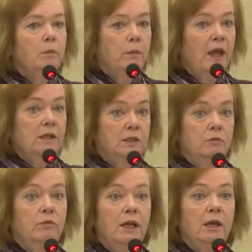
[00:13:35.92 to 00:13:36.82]

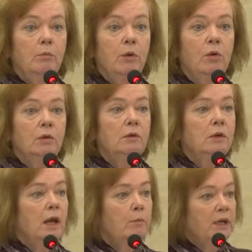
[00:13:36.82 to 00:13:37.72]
that's really
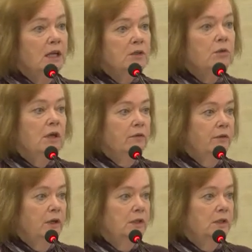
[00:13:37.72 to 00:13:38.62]
important, but it's only a
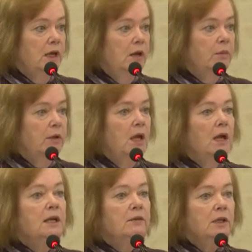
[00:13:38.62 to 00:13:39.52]
first step.
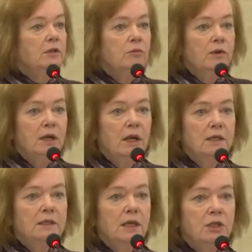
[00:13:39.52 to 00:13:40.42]
And I think the
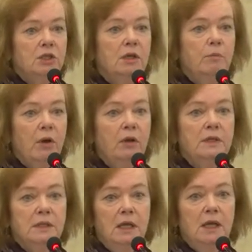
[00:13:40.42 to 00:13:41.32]
realization in
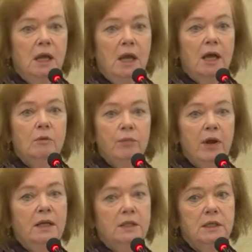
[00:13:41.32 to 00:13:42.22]
policy and
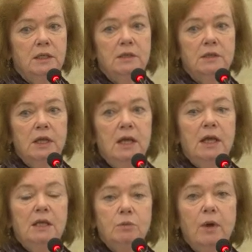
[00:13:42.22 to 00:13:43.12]
practice
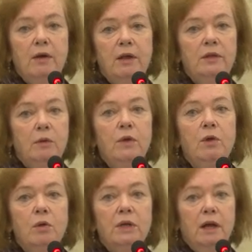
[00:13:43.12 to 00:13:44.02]
is where I think we
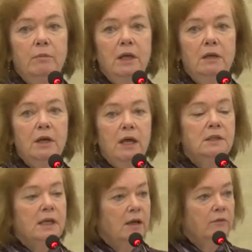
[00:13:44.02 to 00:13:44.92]
all come in
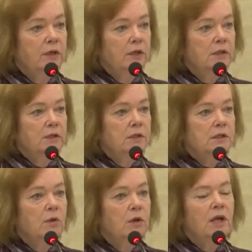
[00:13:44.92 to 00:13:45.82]
as advocates and
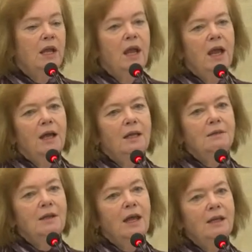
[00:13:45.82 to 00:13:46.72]
so on.
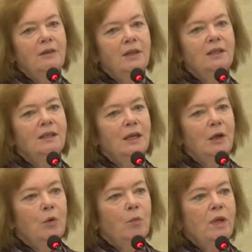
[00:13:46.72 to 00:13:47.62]
And I think
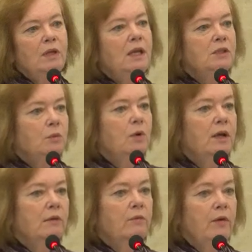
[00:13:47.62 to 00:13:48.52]
we need to
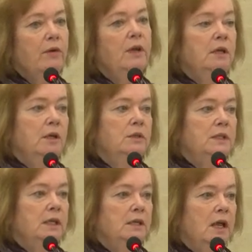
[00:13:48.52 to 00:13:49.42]
work very
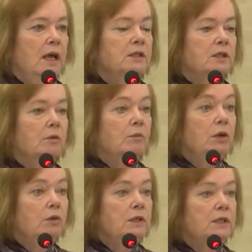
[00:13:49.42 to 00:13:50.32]
closely as a
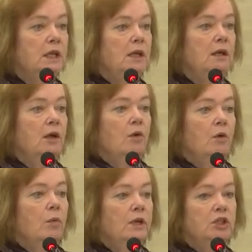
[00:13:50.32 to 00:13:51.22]
community.
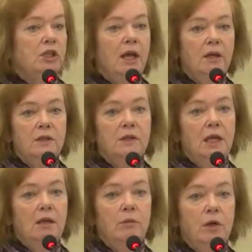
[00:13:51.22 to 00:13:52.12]
We share the
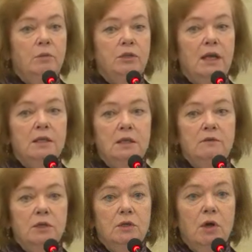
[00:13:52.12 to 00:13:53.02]
same
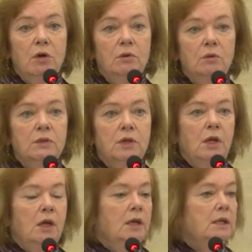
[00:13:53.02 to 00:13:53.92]
objectives and goals.
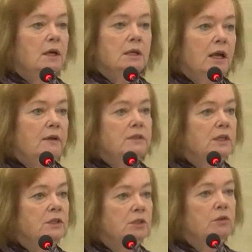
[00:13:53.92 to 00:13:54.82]
Young Lives
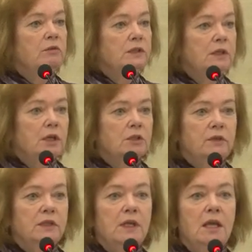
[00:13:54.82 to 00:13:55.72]
doesn't do research
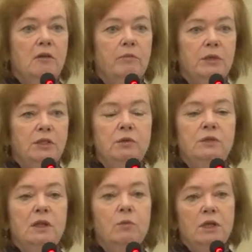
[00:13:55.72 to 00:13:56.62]
for the sake of
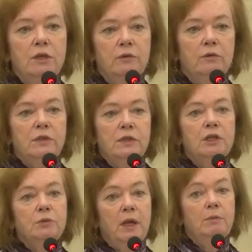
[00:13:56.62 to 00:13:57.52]
producing wonderful
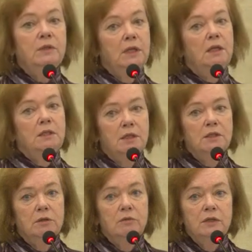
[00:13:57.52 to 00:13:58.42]
research papers. It
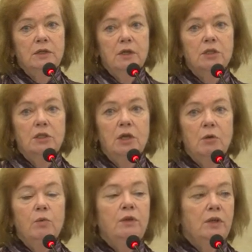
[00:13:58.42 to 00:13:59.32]
does the research
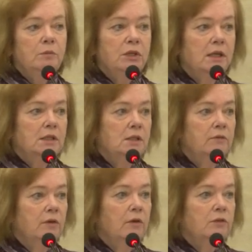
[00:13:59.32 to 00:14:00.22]
with the
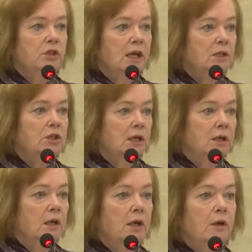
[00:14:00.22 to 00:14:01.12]
objective of
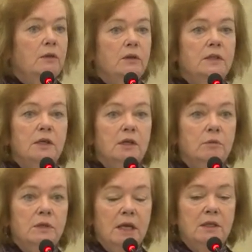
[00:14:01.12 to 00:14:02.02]
changing the
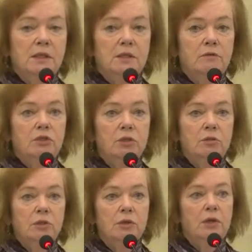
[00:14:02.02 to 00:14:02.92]
circumstances of
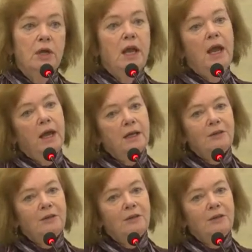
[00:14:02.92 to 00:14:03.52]
children. And